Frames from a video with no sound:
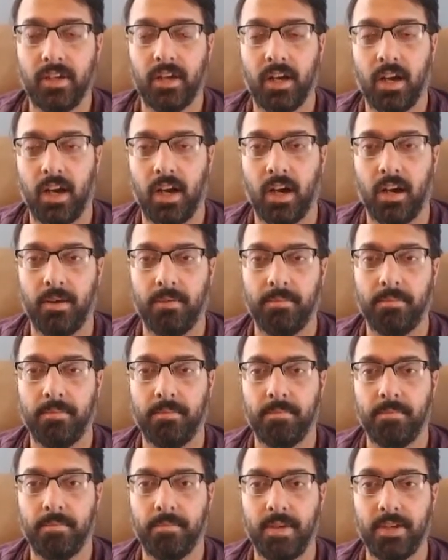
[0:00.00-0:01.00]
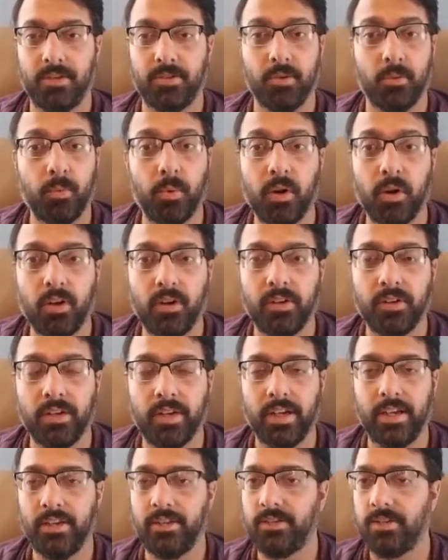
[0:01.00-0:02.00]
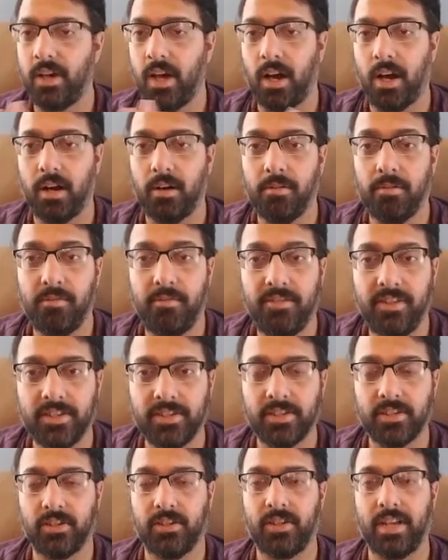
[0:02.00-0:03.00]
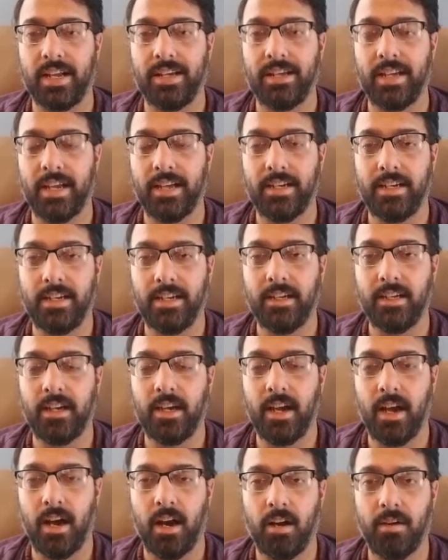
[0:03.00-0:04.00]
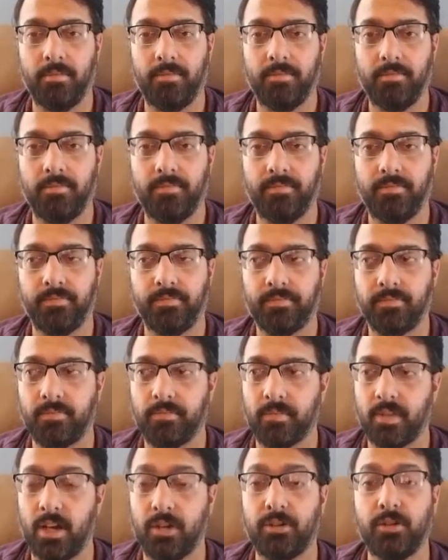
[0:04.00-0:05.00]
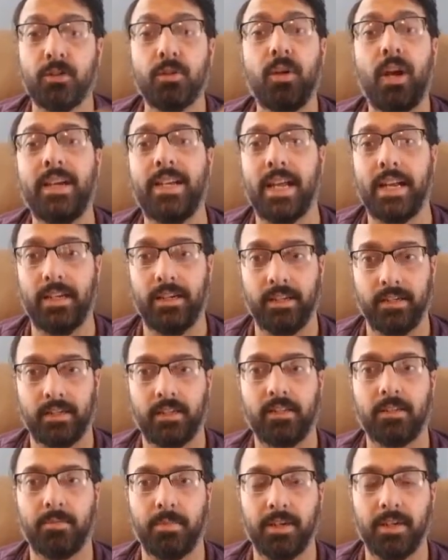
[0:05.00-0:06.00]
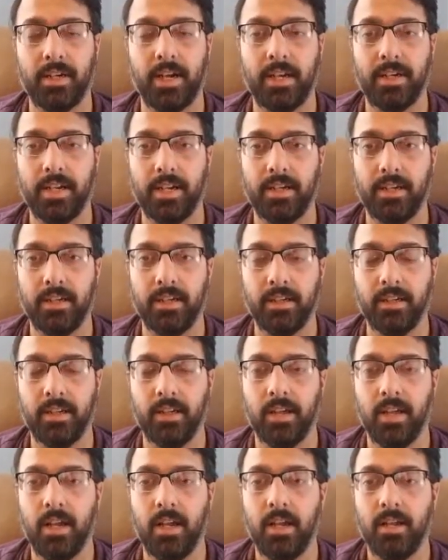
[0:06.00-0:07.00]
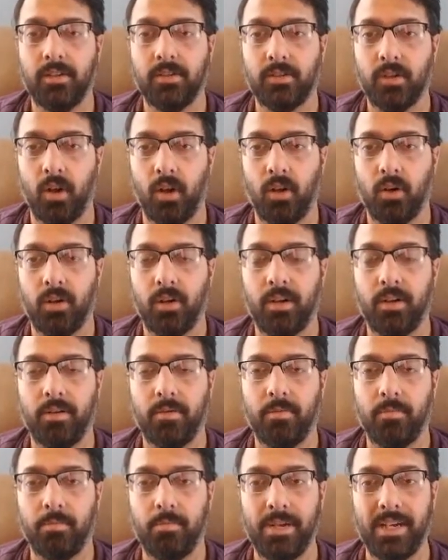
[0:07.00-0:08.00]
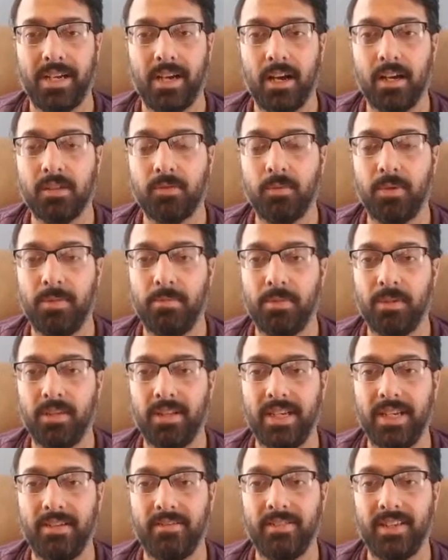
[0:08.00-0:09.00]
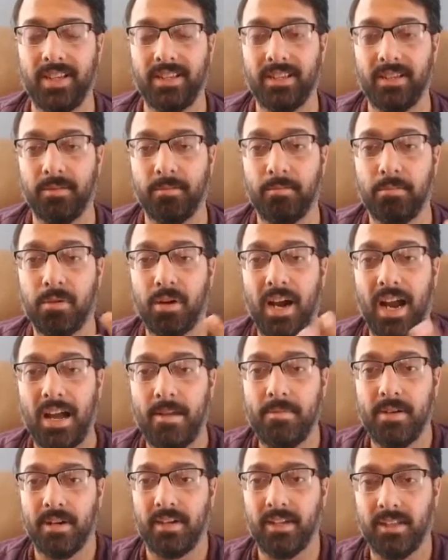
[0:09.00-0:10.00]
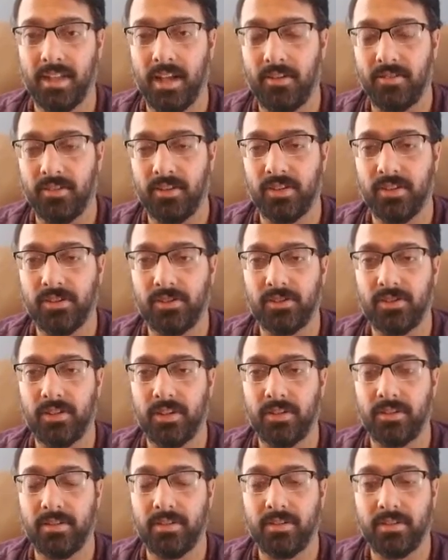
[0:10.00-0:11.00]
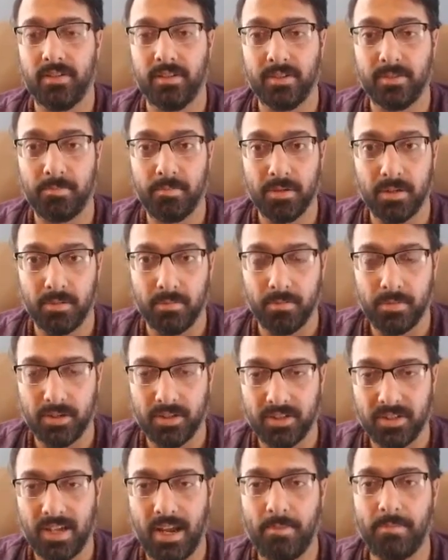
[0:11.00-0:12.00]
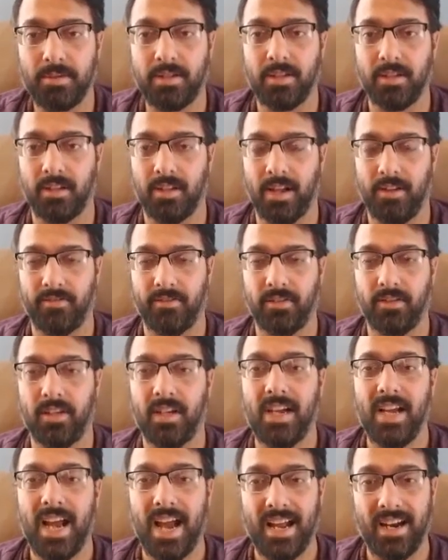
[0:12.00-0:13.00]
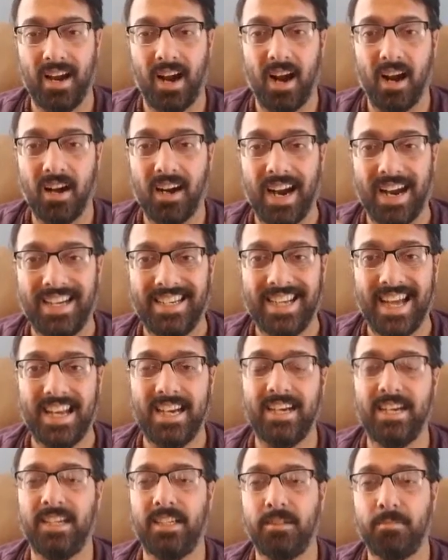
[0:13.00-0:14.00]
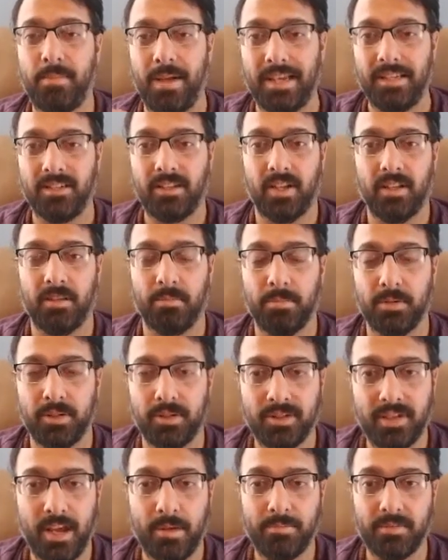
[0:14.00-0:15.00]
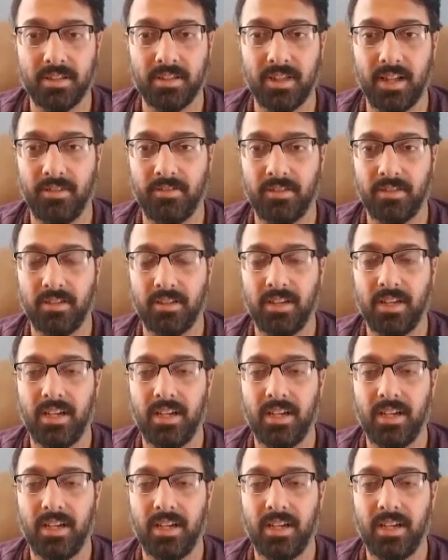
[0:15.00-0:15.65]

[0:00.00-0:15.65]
the world, is our physical identity. Our true identity is a spirit identity. So because we believe that the primary level is this perception level, and our identity is based on the perception level,